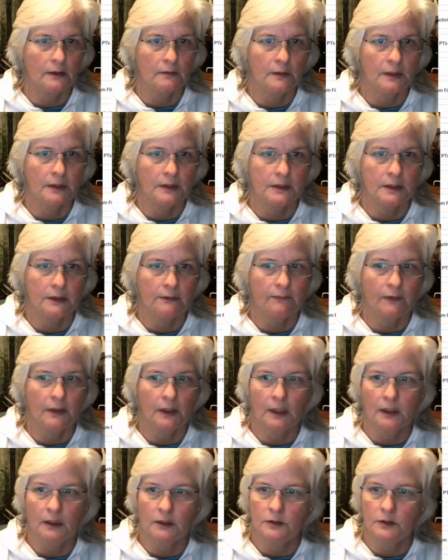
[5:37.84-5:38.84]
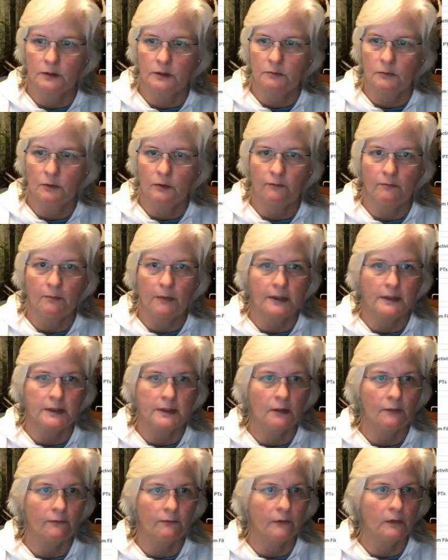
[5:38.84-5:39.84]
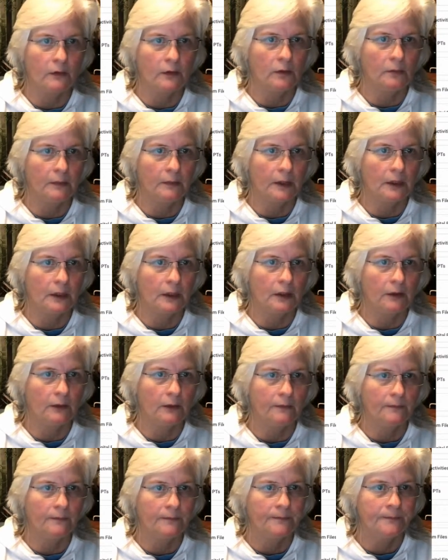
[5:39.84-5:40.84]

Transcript: me see if I can just move myself a little bit here.